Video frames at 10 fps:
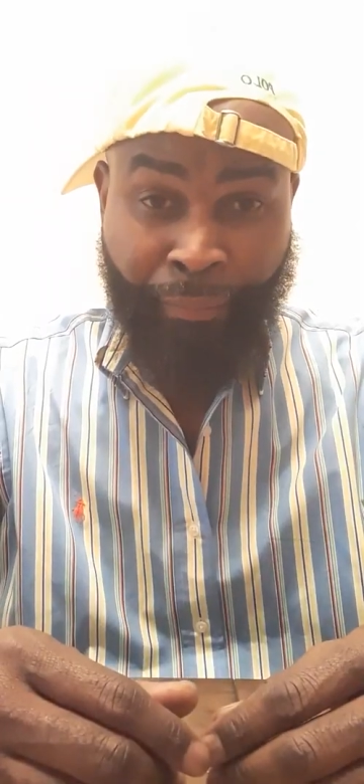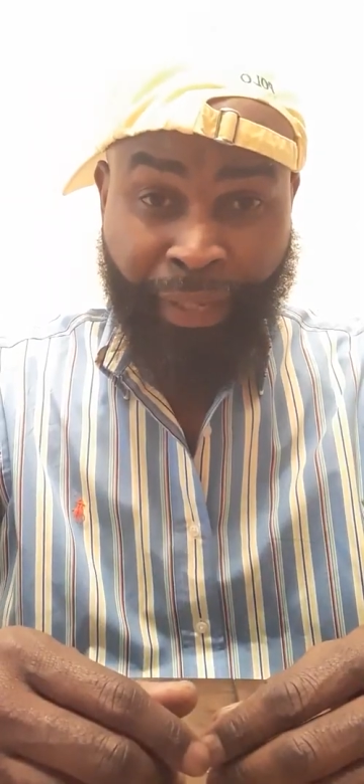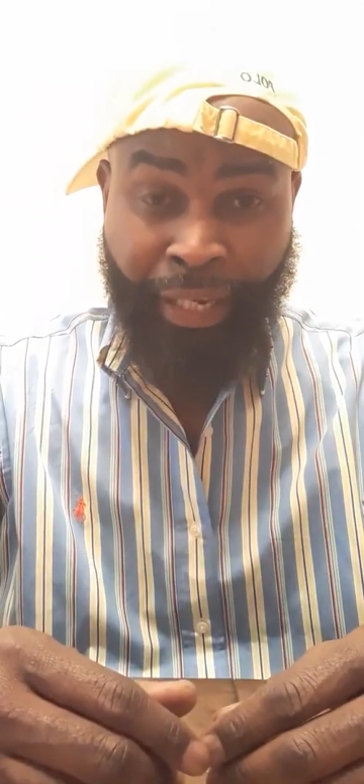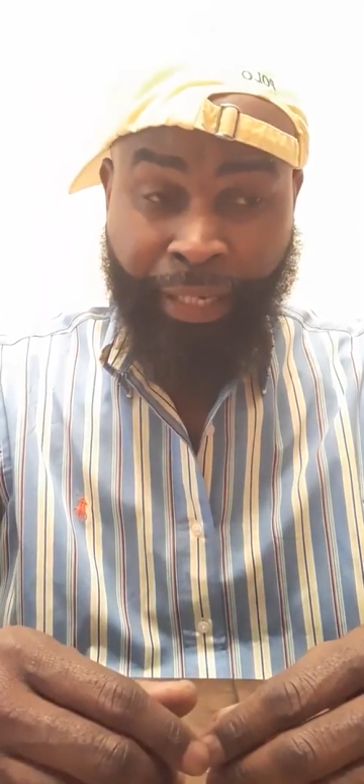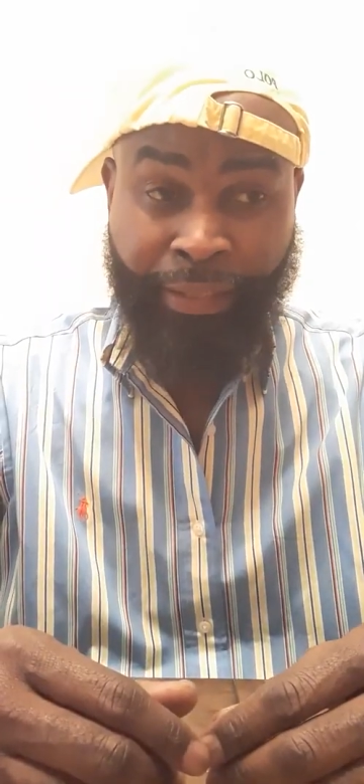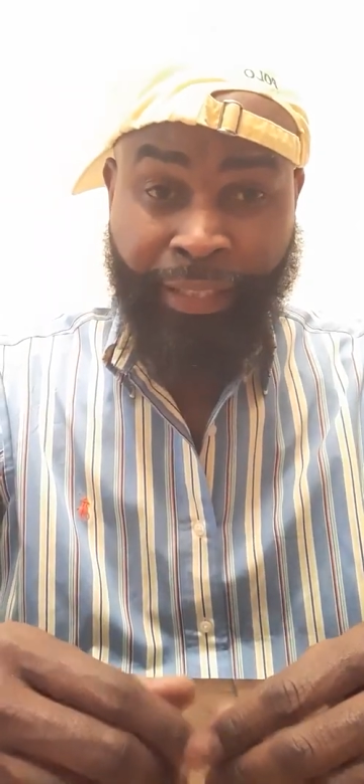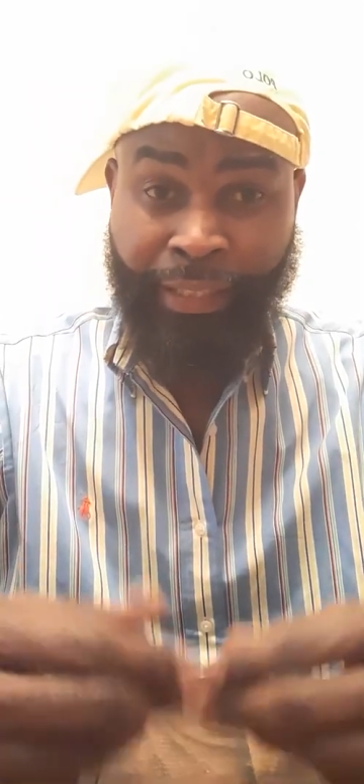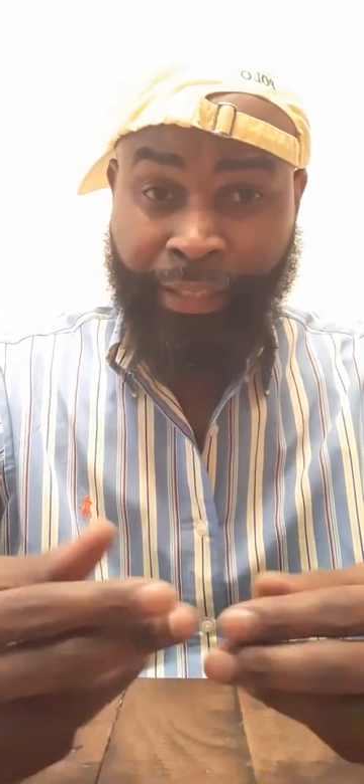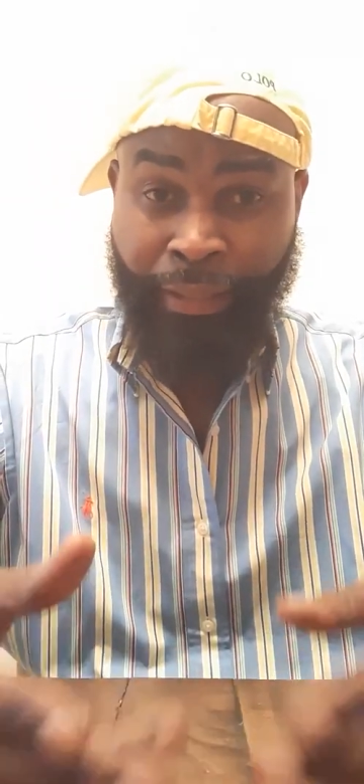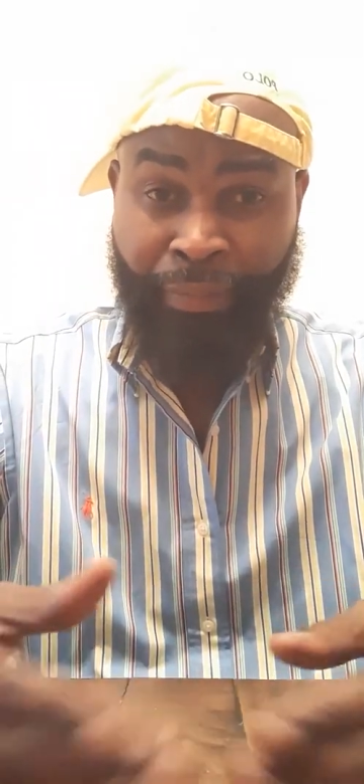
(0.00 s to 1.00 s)
because
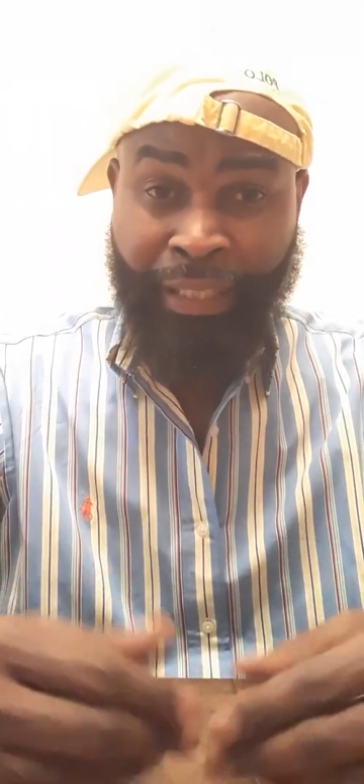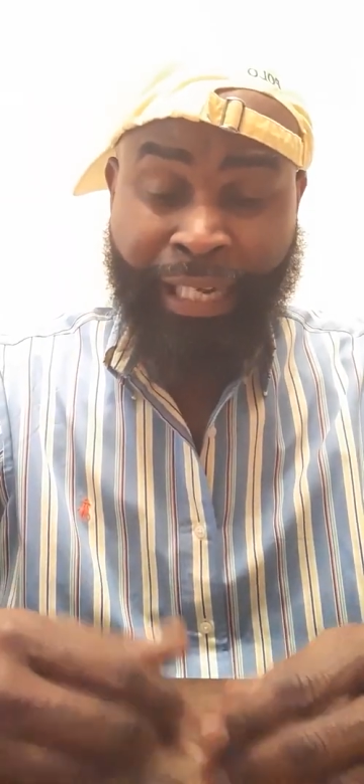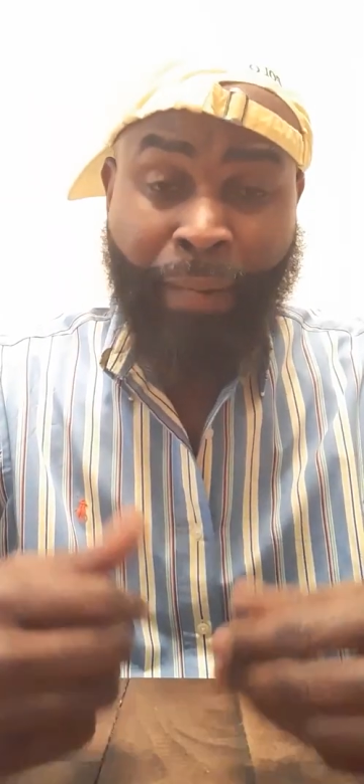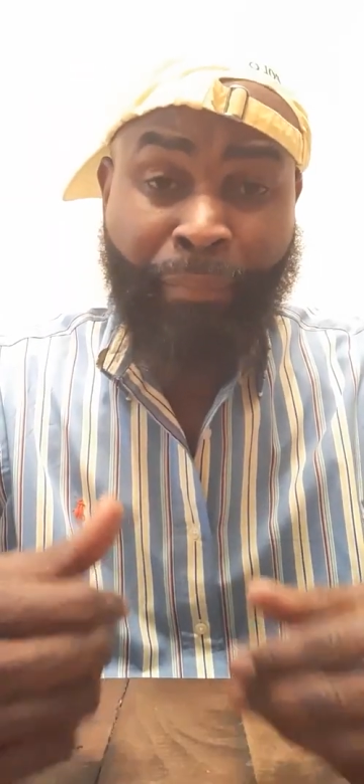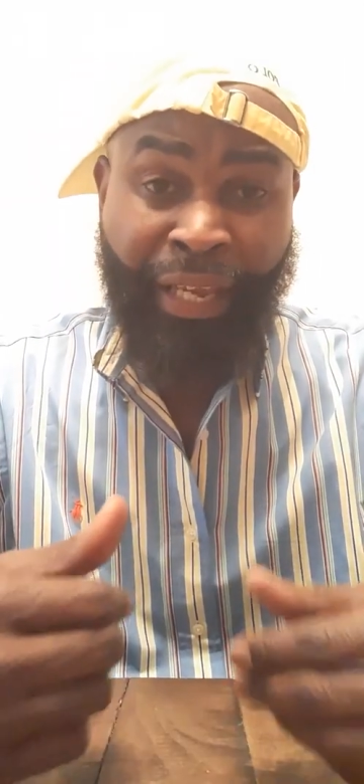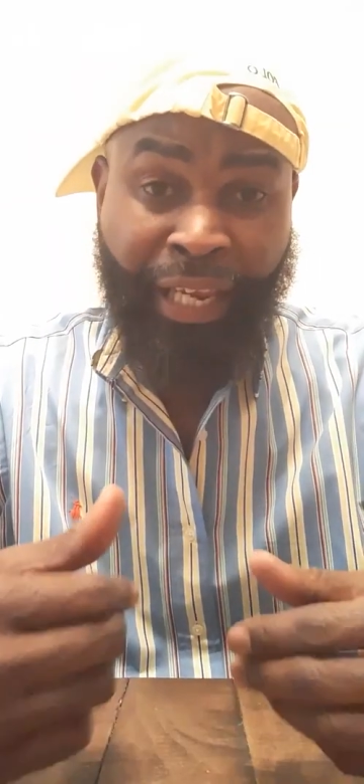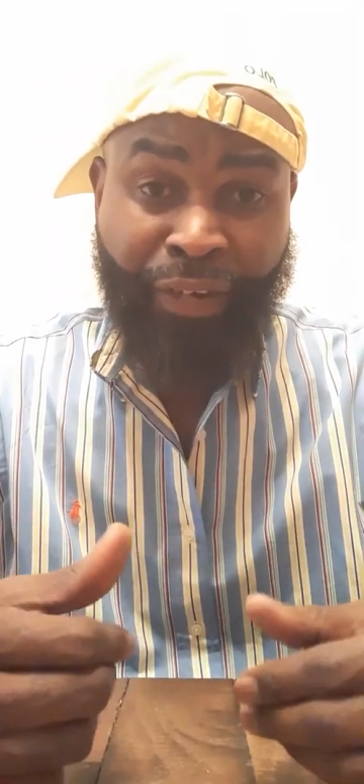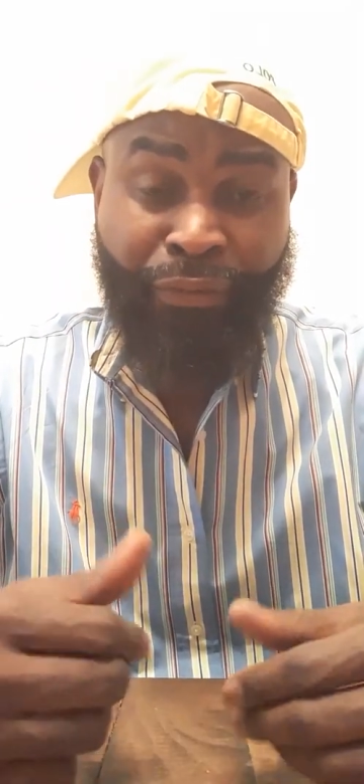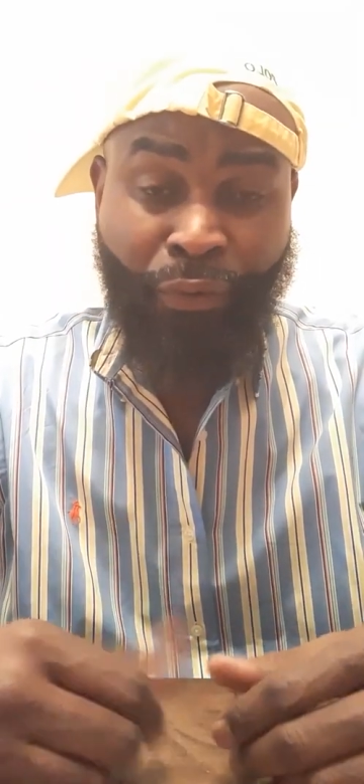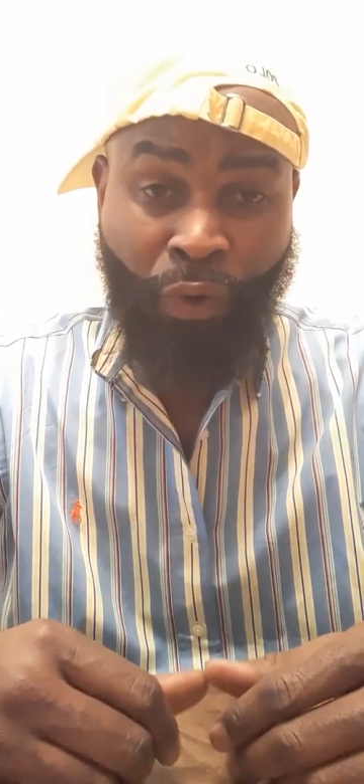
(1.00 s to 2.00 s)
this is something that I'm
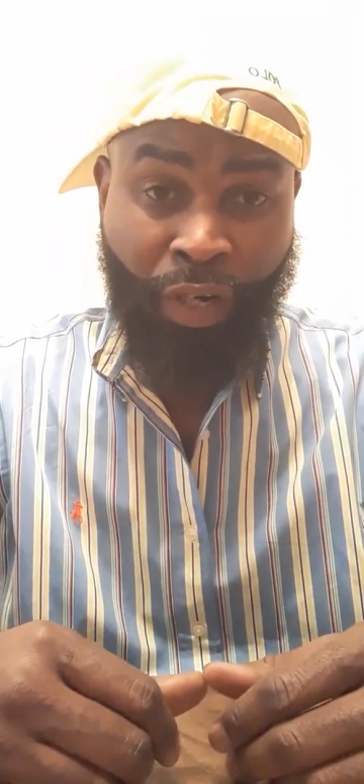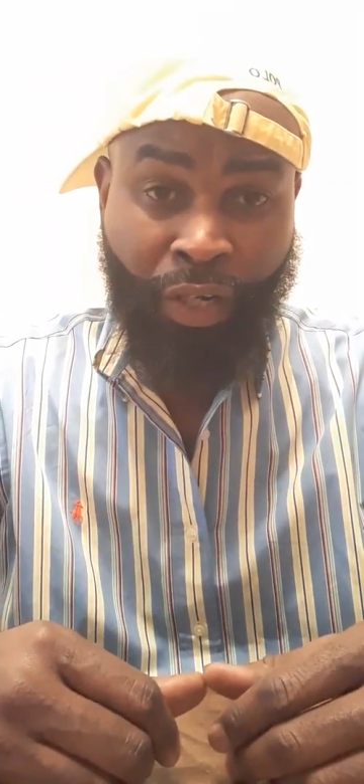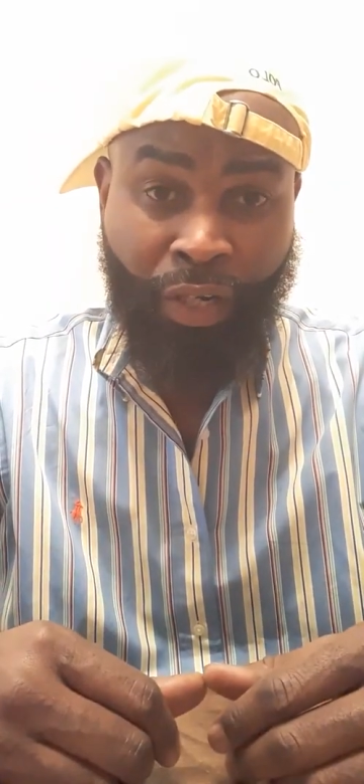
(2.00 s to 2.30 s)
paying for,